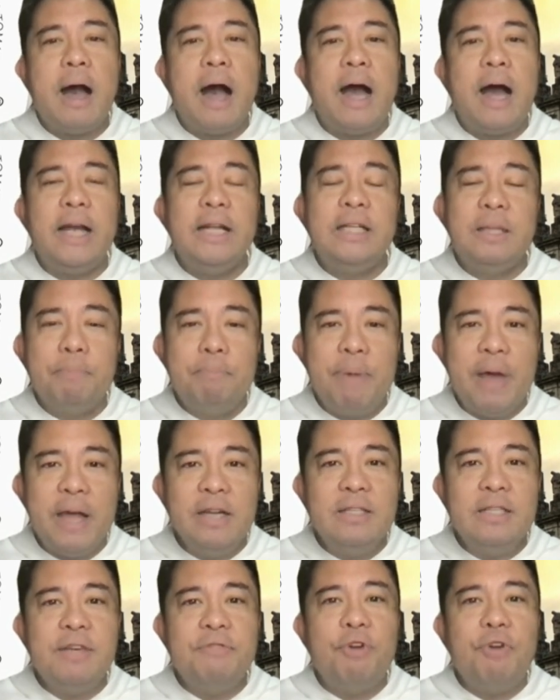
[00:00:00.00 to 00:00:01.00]
It depends
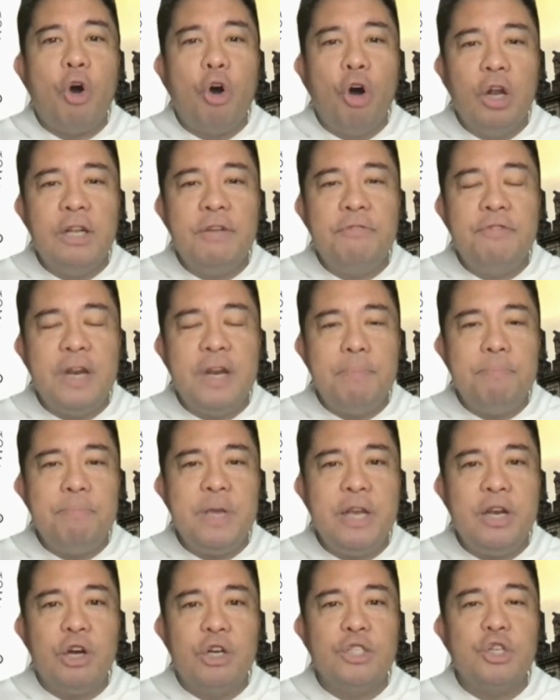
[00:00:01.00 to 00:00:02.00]
if all the
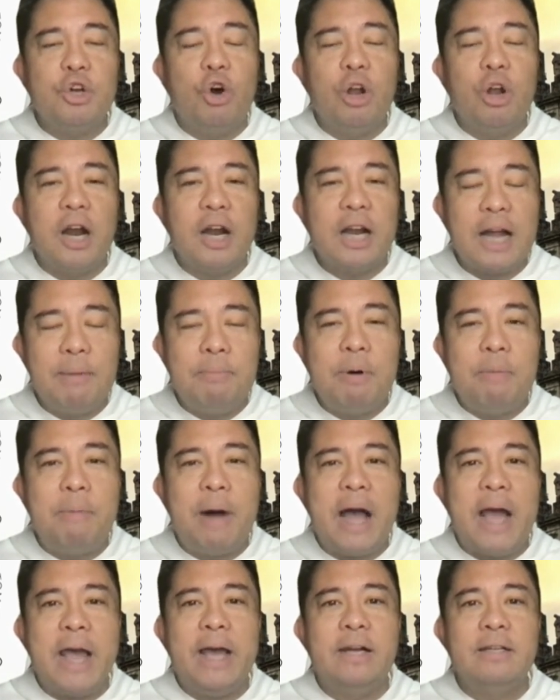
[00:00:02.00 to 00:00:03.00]
Filipinos, all our
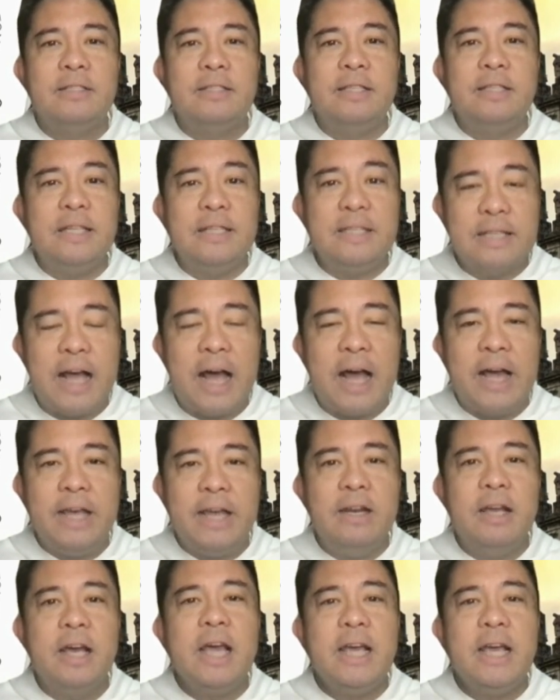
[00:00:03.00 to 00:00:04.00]
kababayans
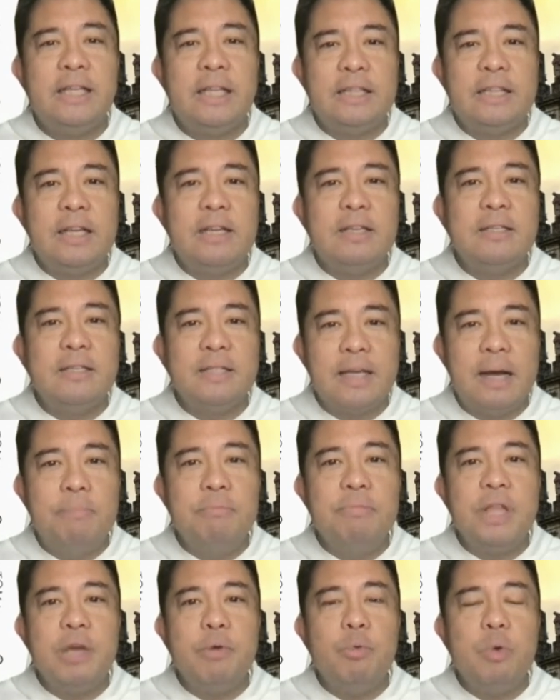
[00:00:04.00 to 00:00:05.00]
decide that it is
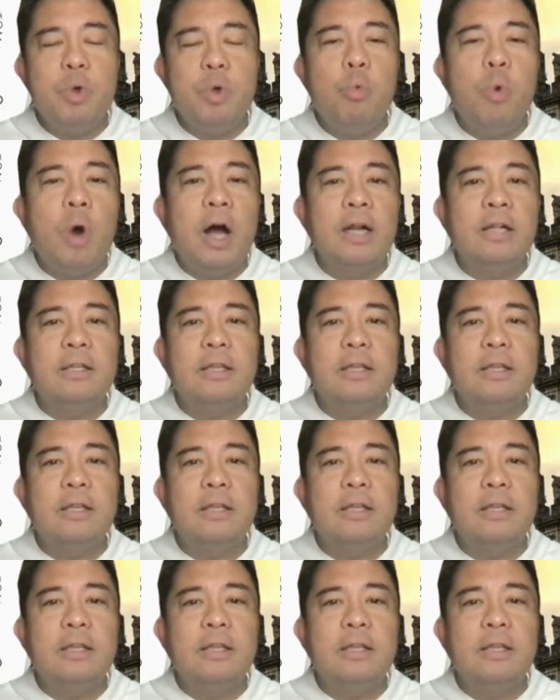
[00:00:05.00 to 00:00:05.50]
something we want